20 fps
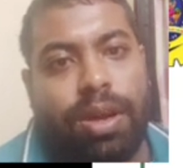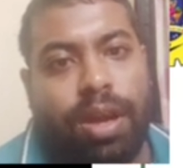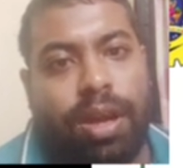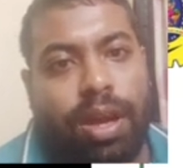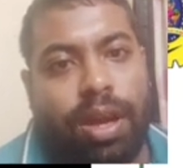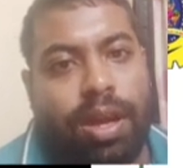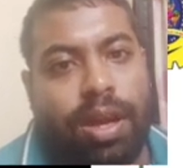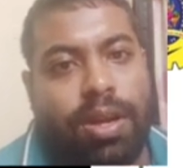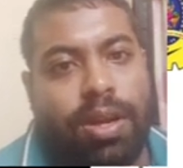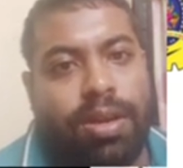
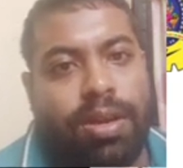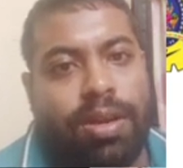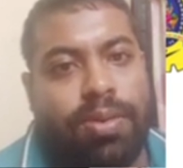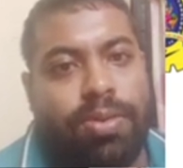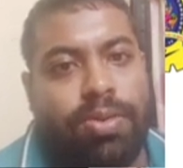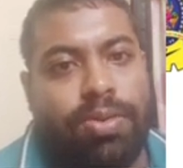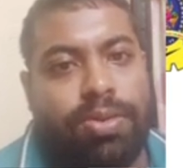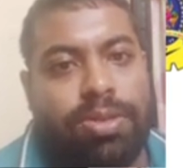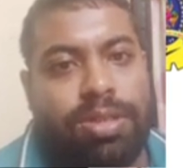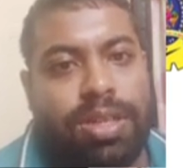and
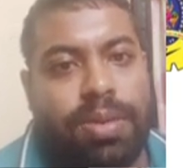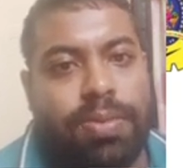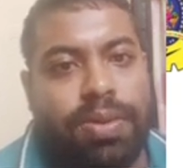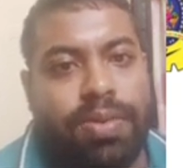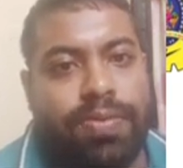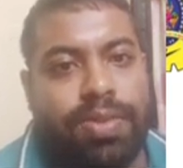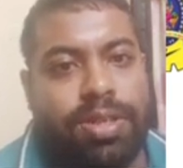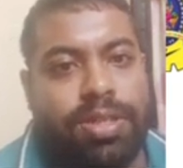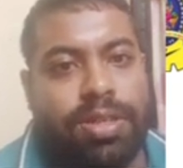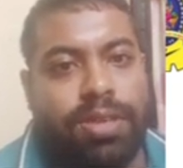two-step
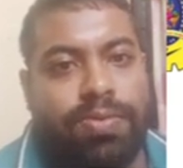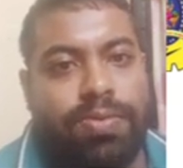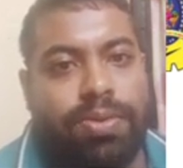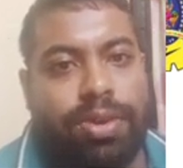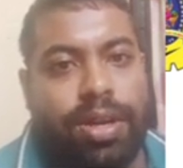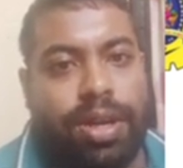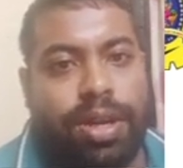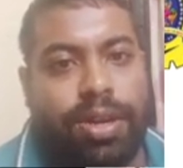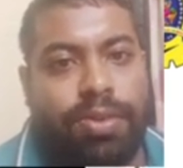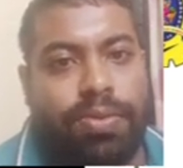definition of food
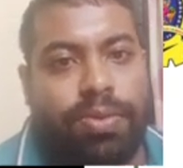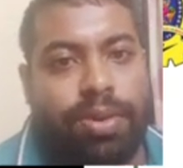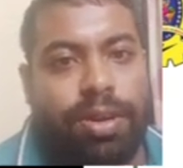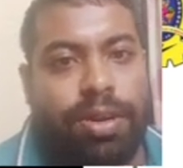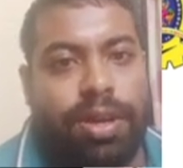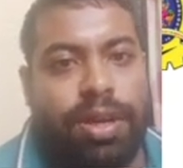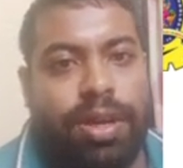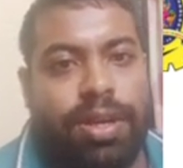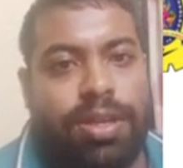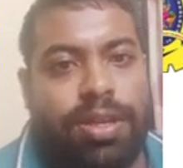additive.
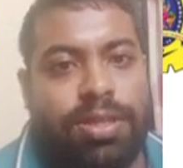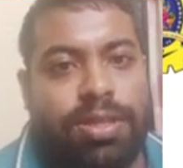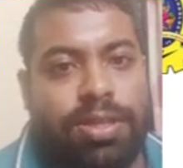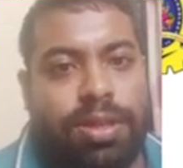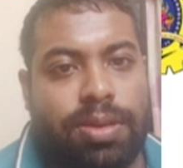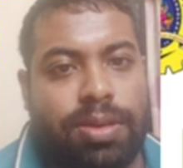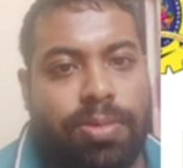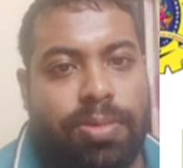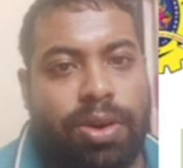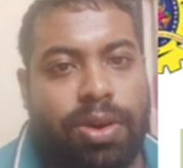It is
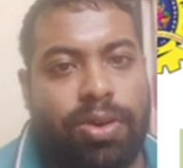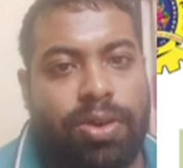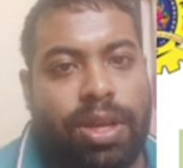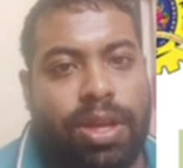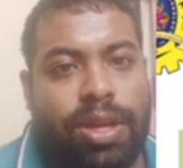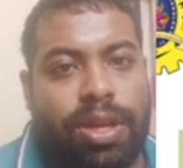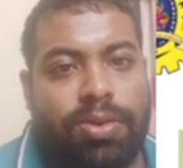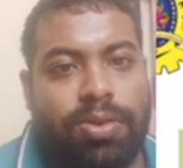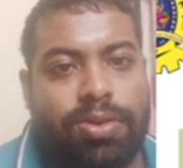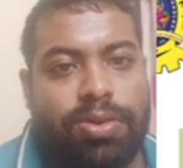
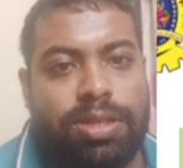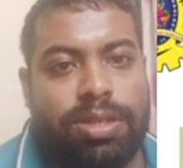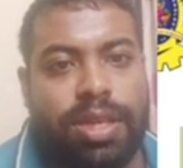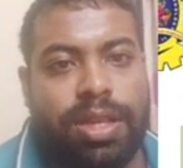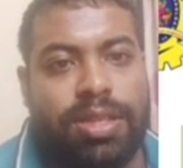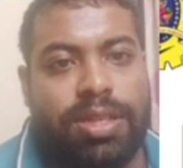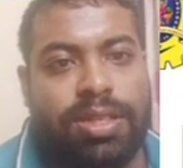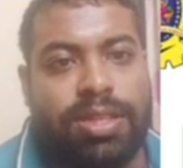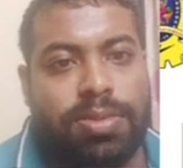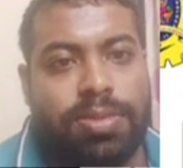broadly includes
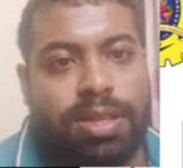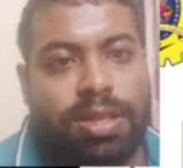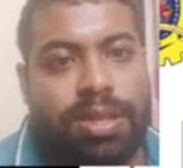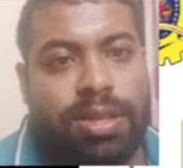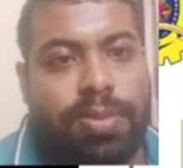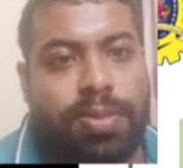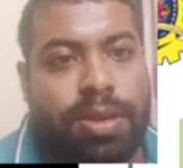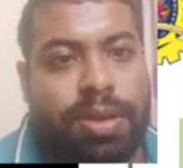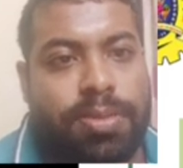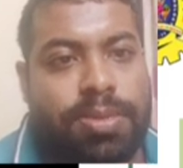any substance
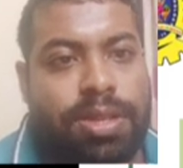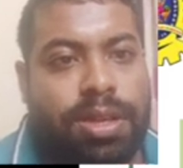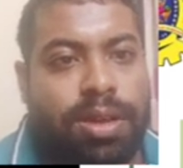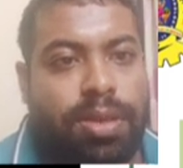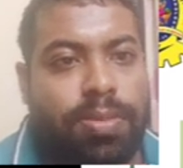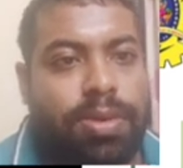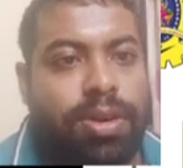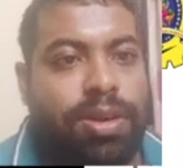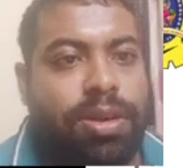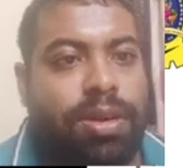that becomes a
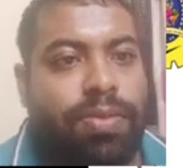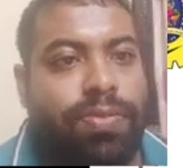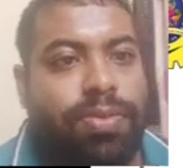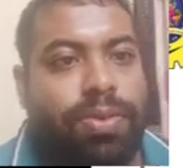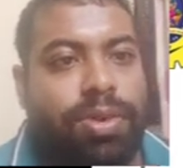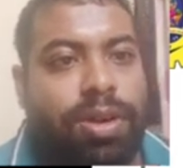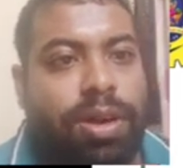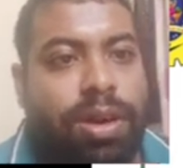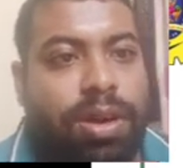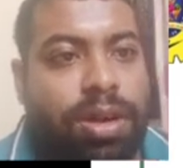component of
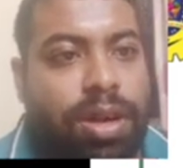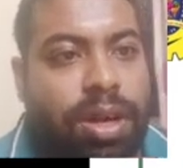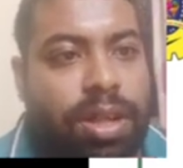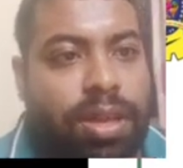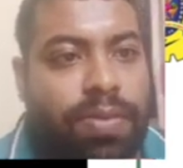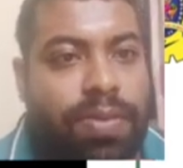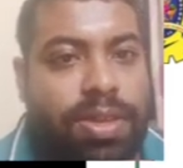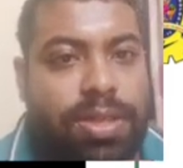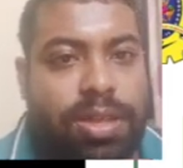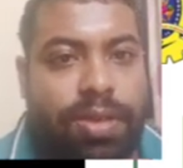food or
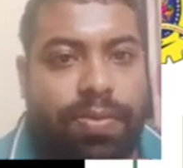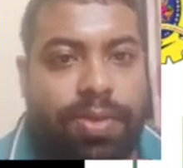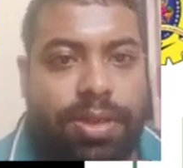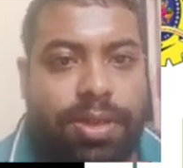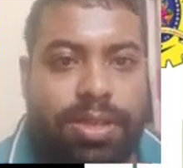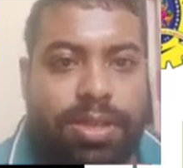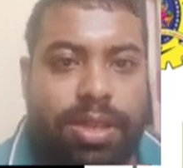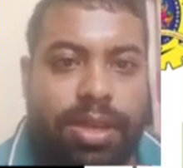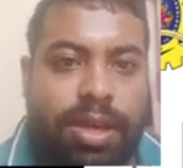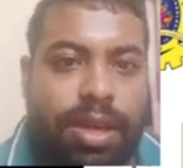otherwise
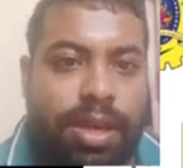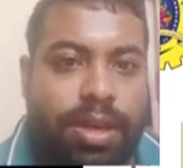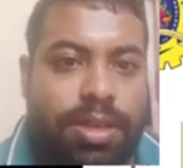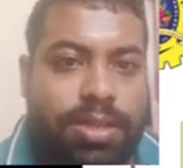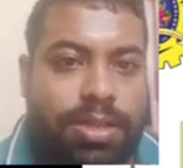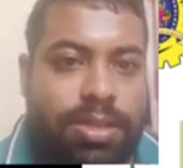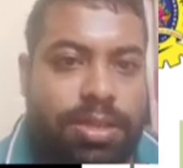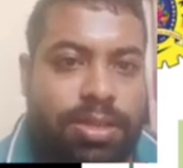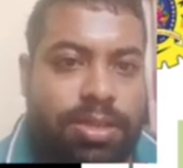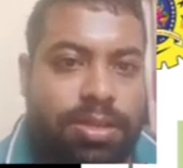affects the
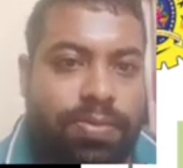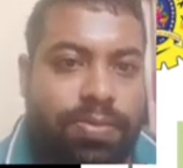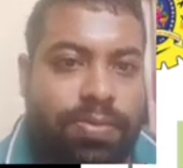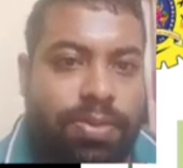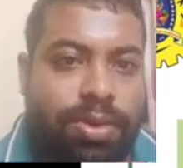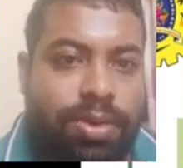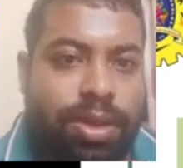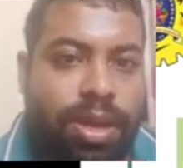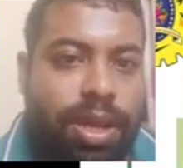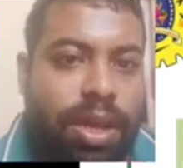characteristics of food.
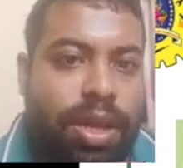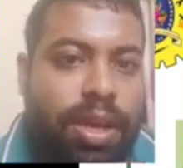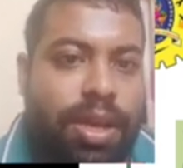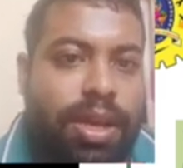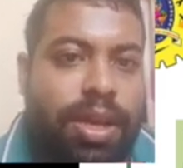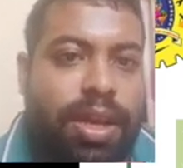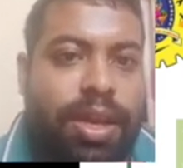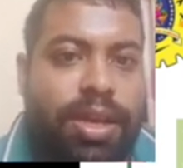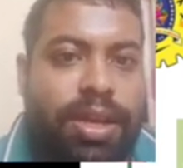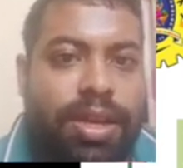It